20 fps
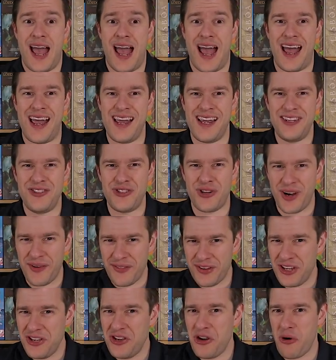And
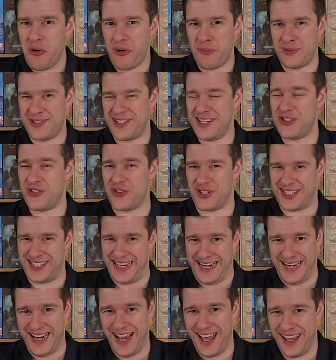driving in Europe was
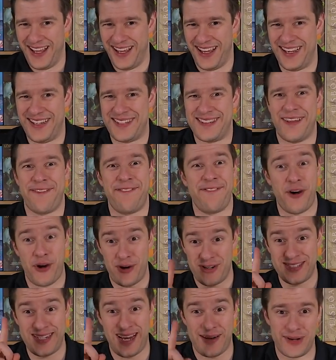interesting. It's the
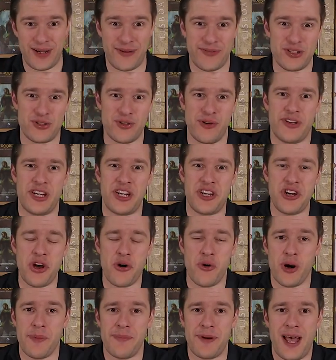first time I'd ever driven in
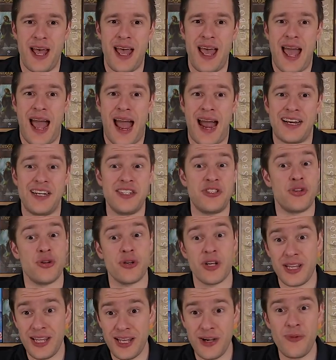Europe. And it
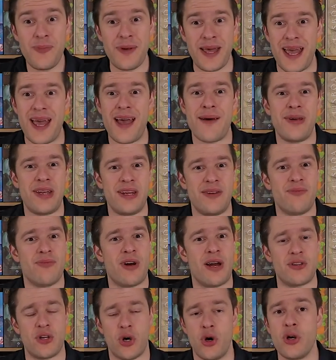took a little bit. I mean,
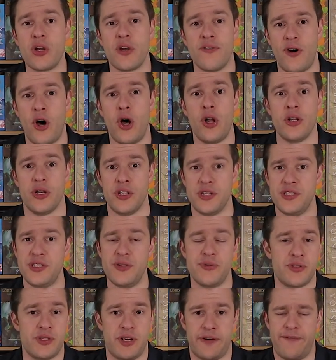around the Hook of Holland,
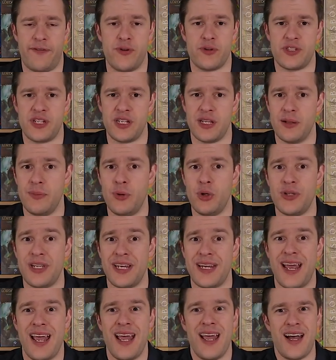it was like first thing in the
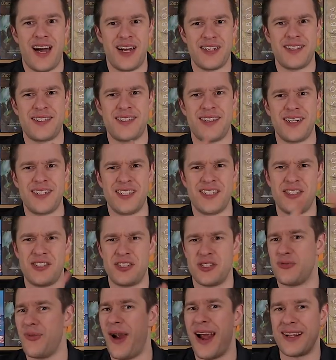morning. I decided to
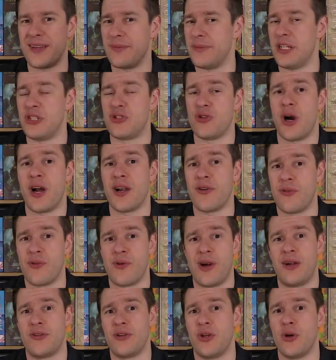just randomly drive
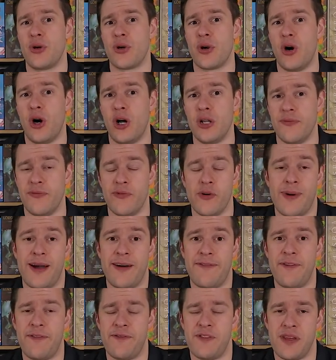around the Hook of Holland for
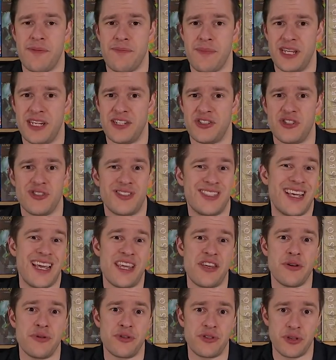about 15 minutes just to
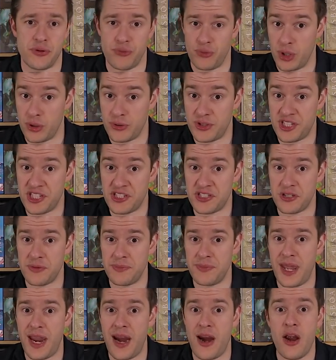get used to the road
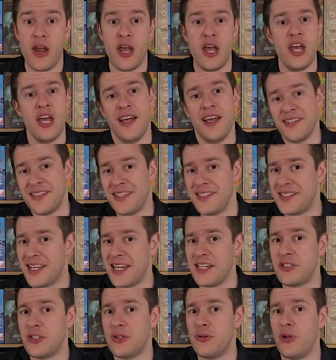system there. Didn't
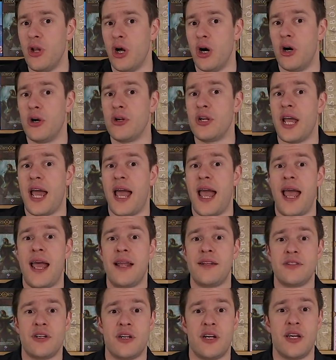take too long.
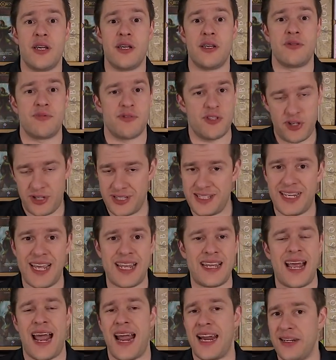And I started to
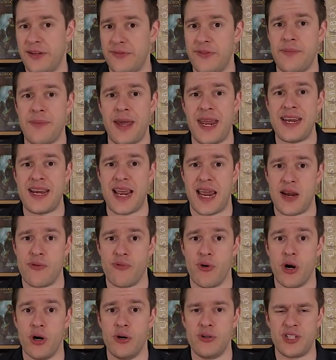get the hang of the main A
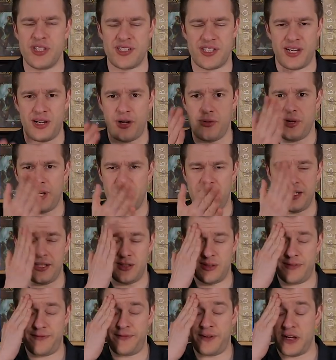roads. It's like, okay,
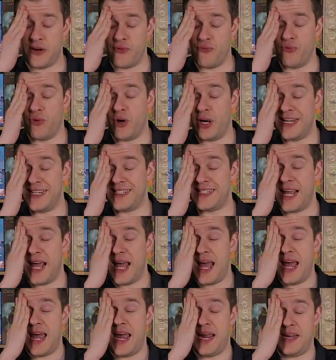got to think right.
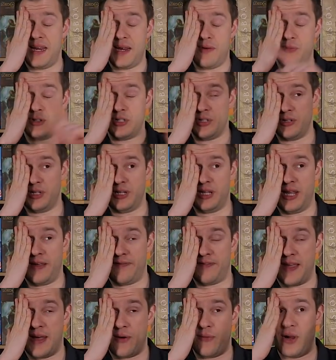And then we're turning
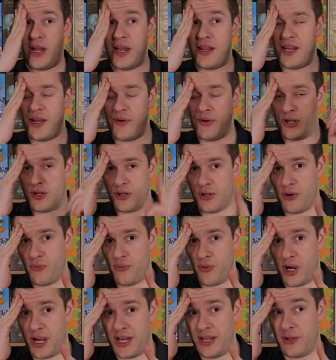left that way. Now we got to go
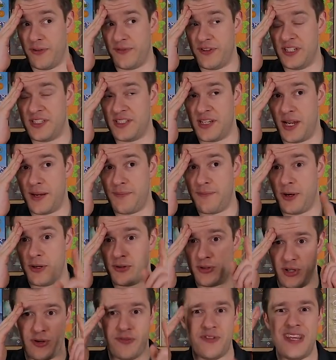right. Look for the
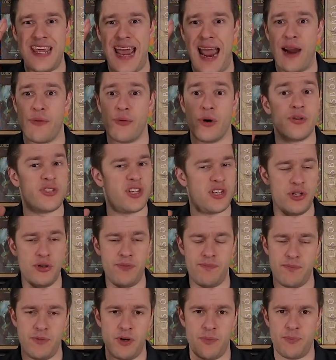signposts. Look for the arrows. And
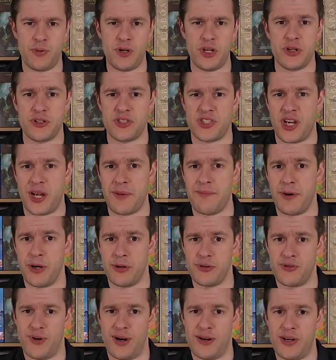you're pretty good
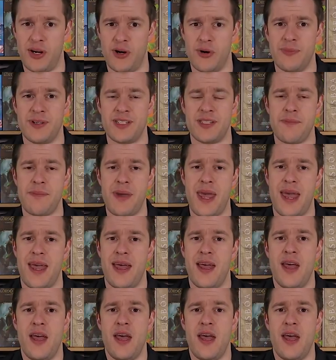signposts around there, I must admit.